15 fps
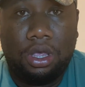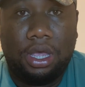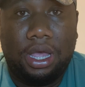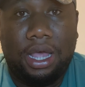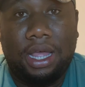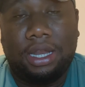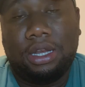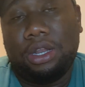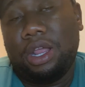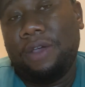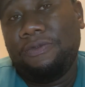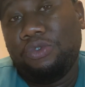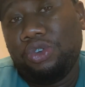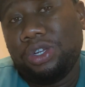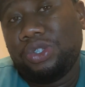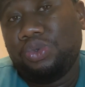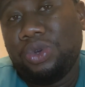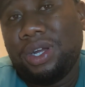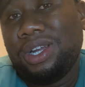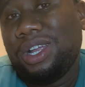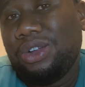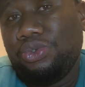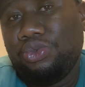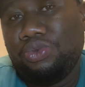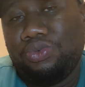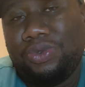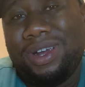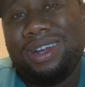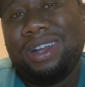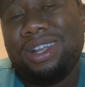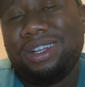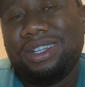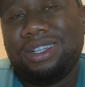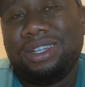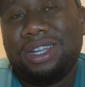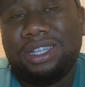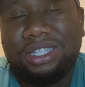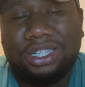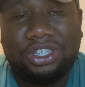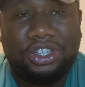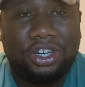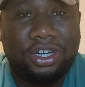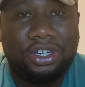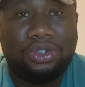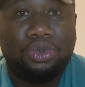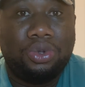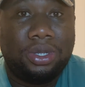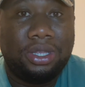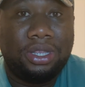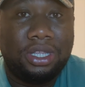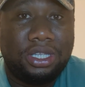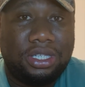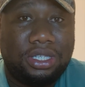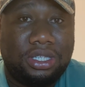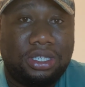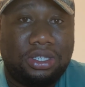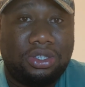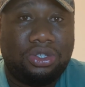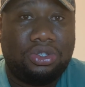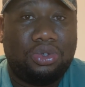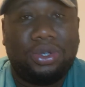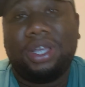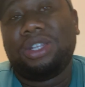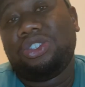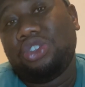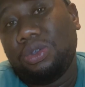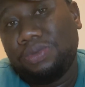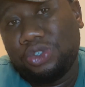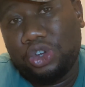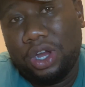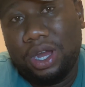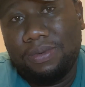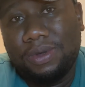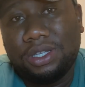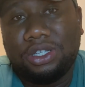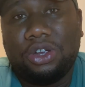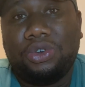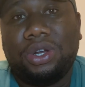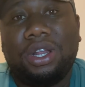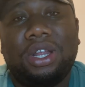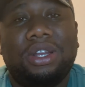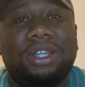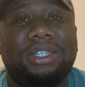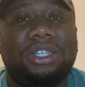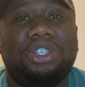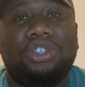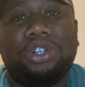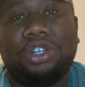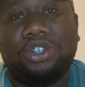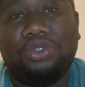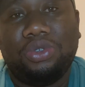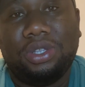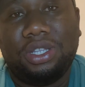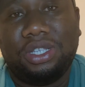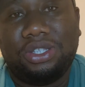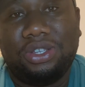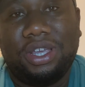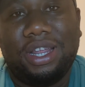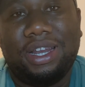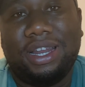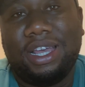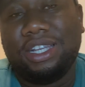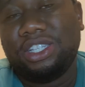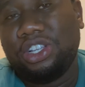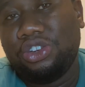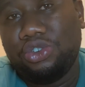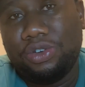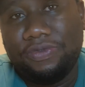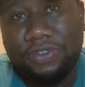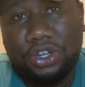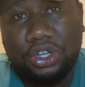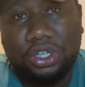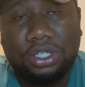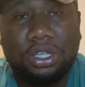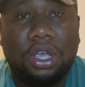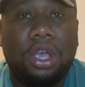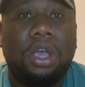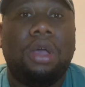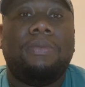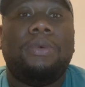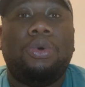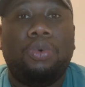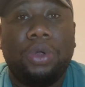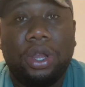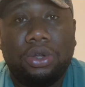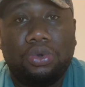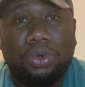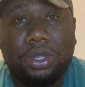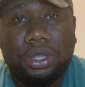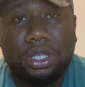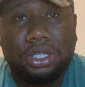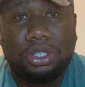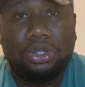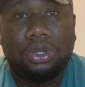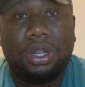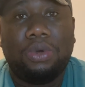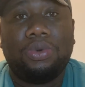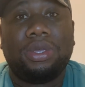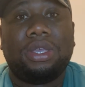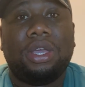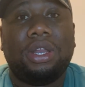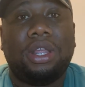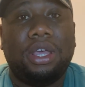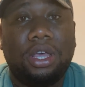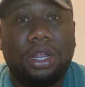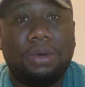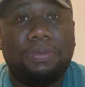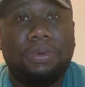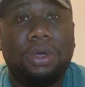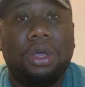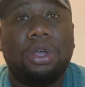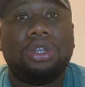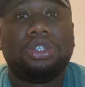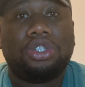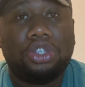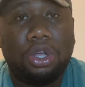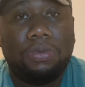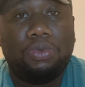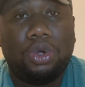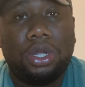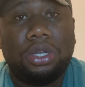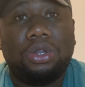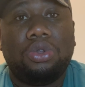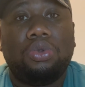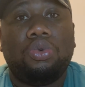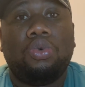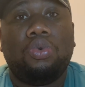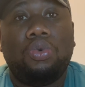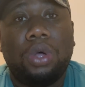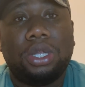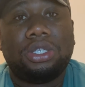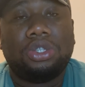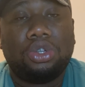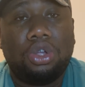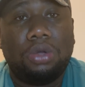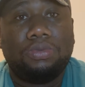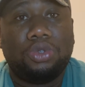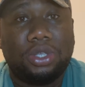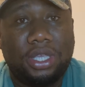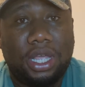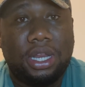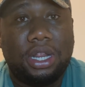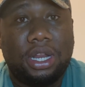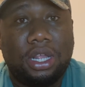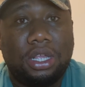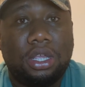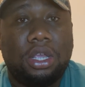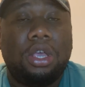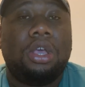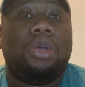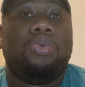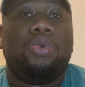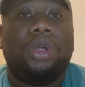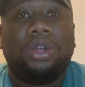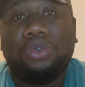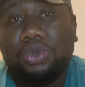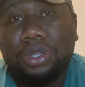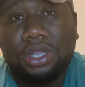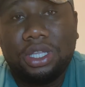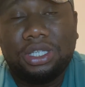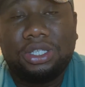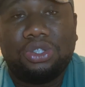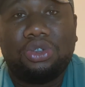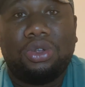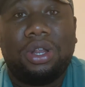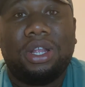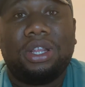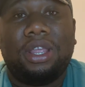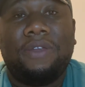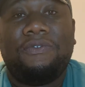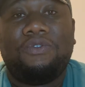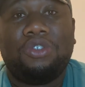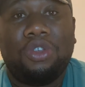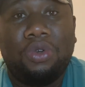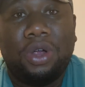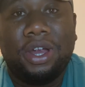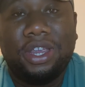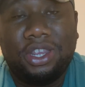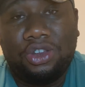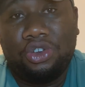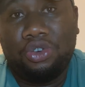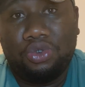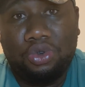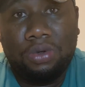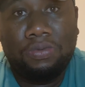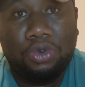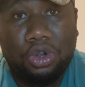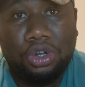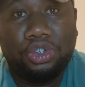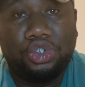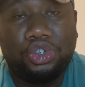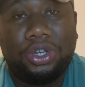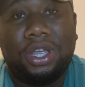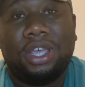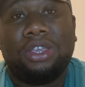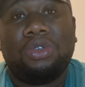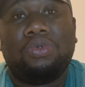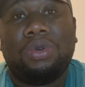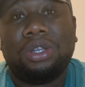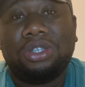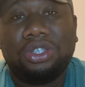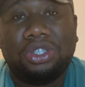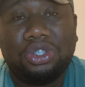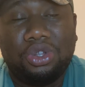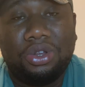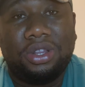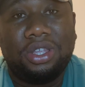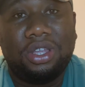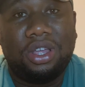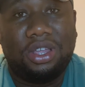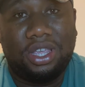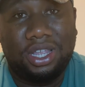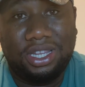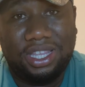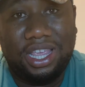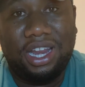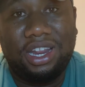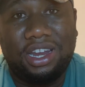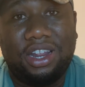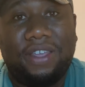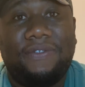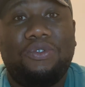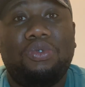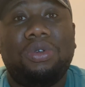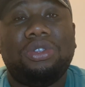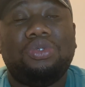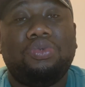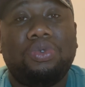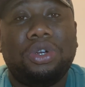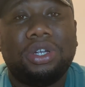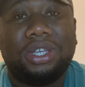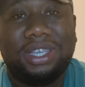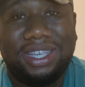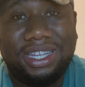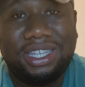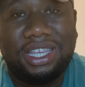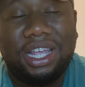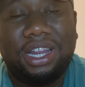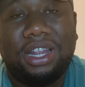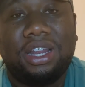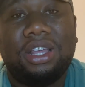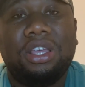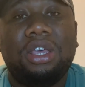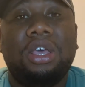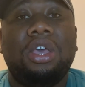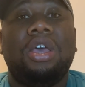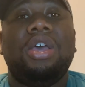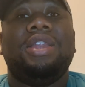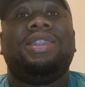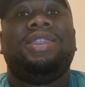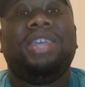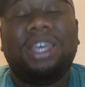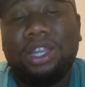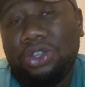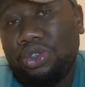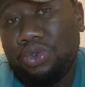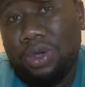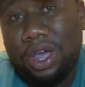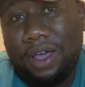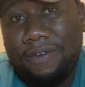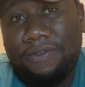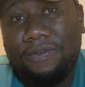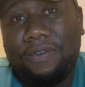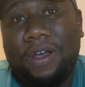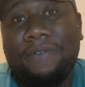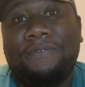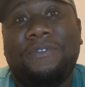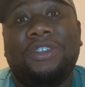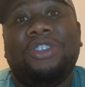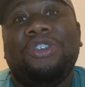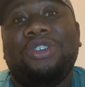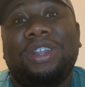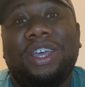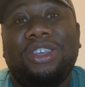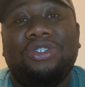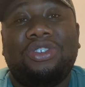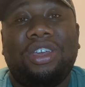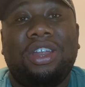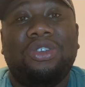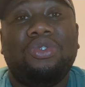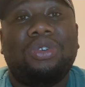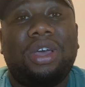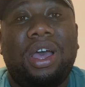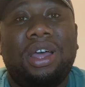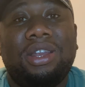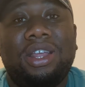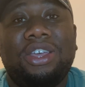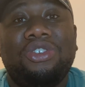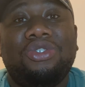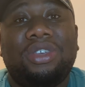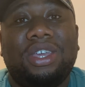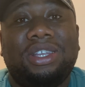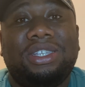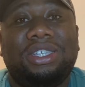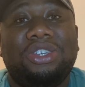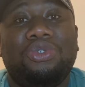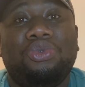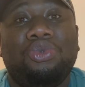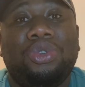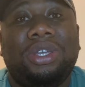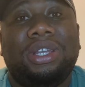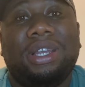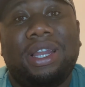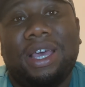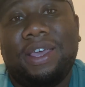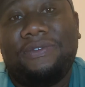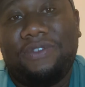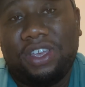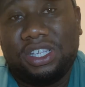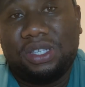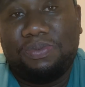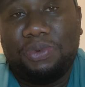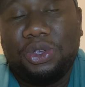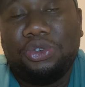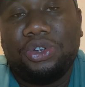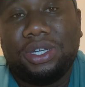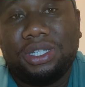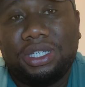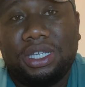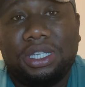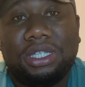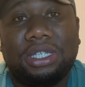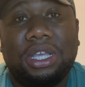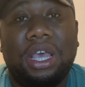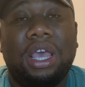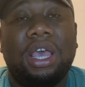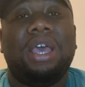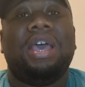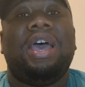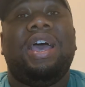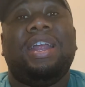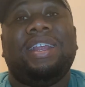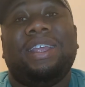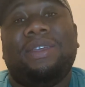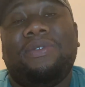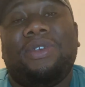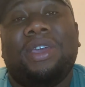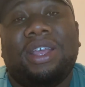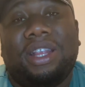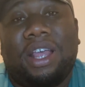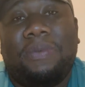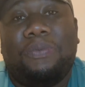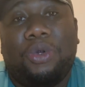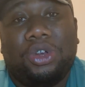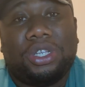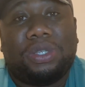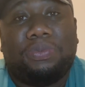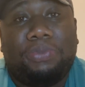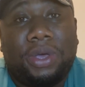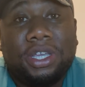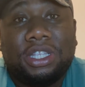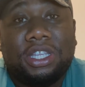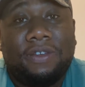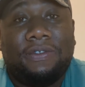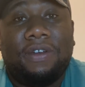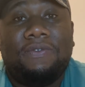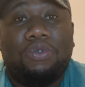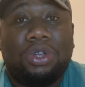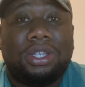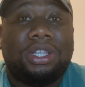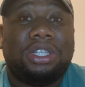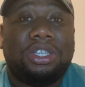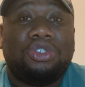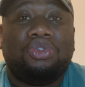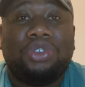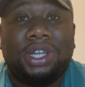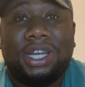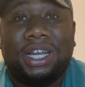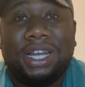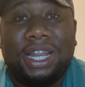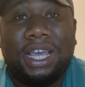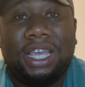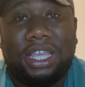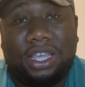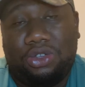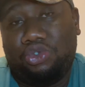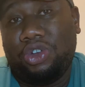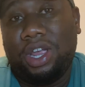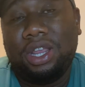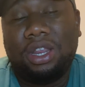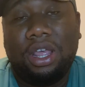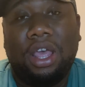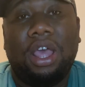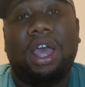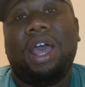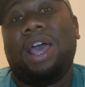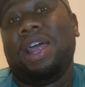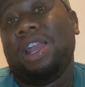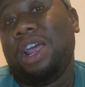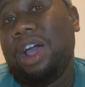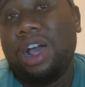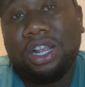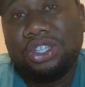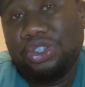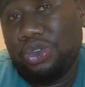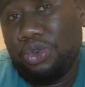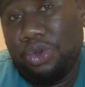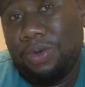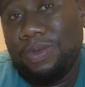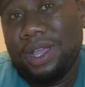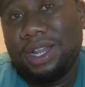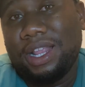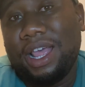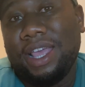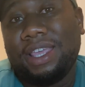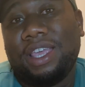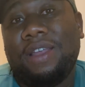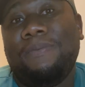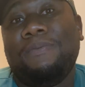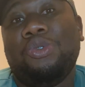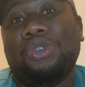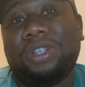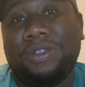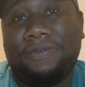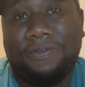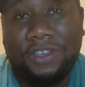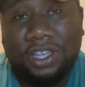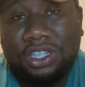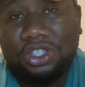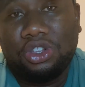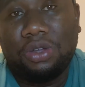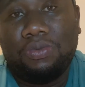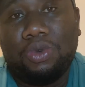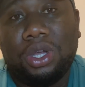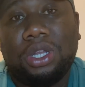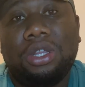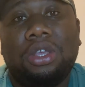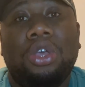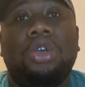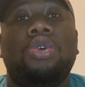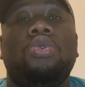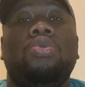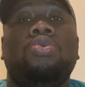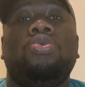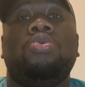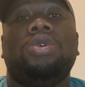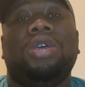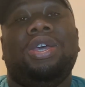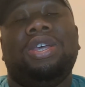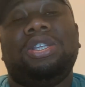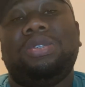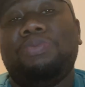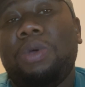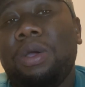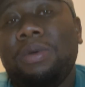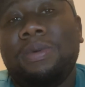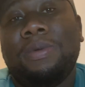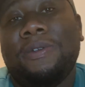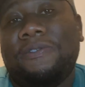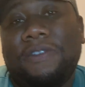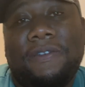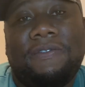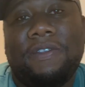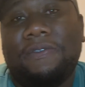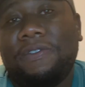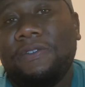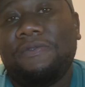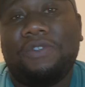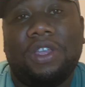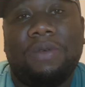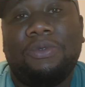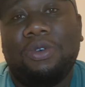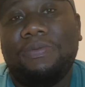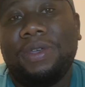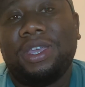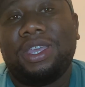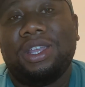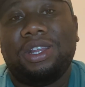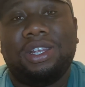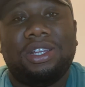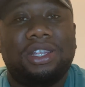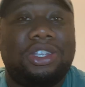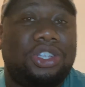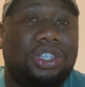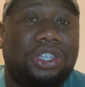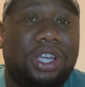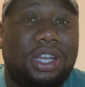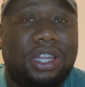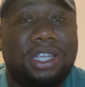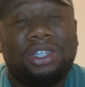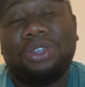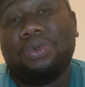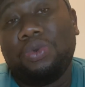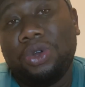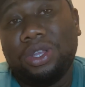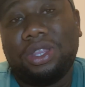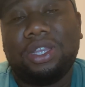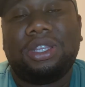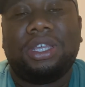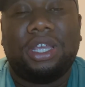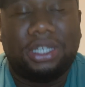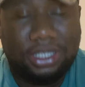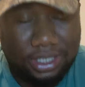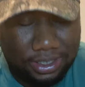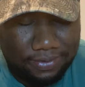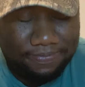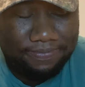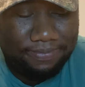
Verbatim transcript: And of course, we're not necessarily doing this to get subscribers, or we're not necessarily doing this to get likes on our videos, but we're doing this so that we can help someone who wants to come to Canada. We're doing this so that if you are in your own country and you want to study in Canada, if you want to work in Canada, then you have a video that you can look on, that you can see real life experiences and get a perspective of what it is really like, right? And I also hope that I can motivate someone who is probably 50-50 about making the decision. Is it worth it? Yes.